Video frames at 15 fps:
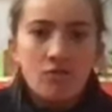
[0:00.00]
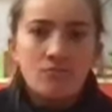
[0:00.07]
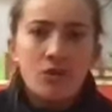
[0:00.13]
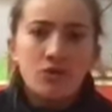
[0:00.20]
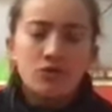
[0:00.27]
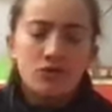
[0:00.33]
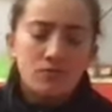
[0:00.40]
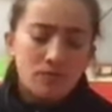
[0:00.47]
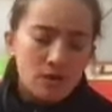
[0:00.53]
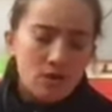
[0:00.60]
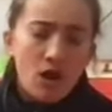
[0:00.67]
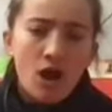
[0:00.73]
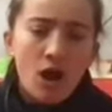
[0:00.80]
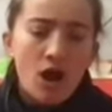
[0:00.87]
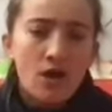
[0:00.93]
most of you
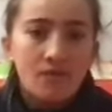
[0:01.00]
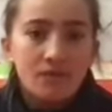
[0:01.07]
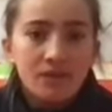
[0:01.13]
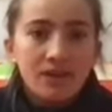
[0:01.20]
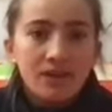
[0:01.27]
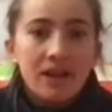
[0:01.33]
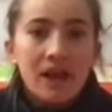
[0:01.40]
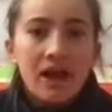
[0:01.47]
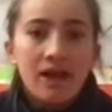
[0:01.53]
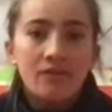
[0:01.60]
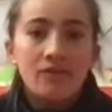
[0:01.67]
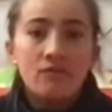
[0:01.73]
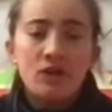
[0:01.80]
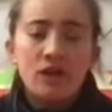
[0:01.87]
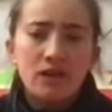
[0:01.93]
are, and
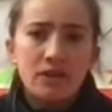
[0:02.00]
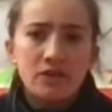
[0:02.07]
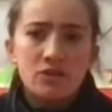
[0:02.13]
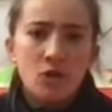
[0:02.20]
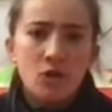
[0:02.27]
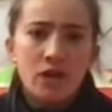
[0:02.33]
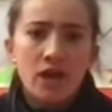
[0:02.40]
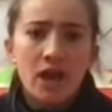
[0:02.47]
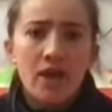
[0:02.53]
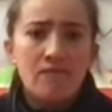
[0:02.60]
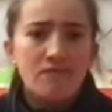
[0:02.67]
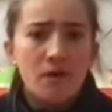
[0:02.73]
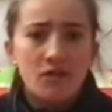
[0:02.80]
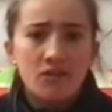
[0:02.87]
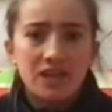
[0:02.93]
really enjoy it.
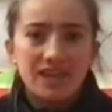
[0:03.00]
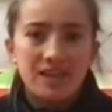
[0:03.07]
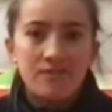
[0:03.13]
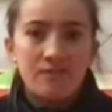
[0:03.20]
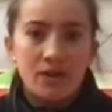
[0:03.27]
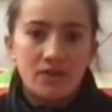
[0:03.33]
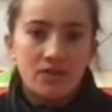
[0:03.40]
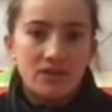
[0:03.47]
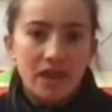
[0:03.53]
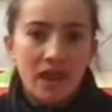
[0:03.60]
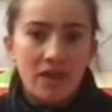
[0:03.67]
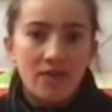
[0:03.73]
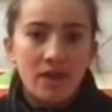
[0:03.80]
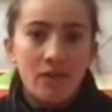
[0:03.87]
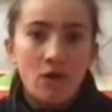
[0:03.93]
Have fun seeing your friends
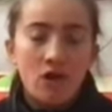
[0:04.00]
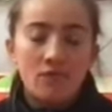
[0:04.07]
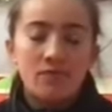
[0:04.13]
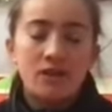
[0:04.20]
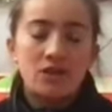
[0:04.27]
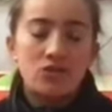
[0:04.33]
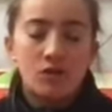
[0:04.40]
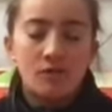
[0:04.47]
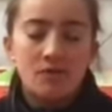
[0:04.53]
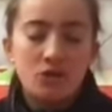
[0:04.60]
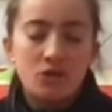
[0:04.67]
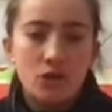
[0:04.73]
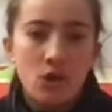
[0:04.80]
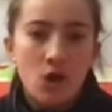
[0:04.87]
again, and hopefully it's not going to be too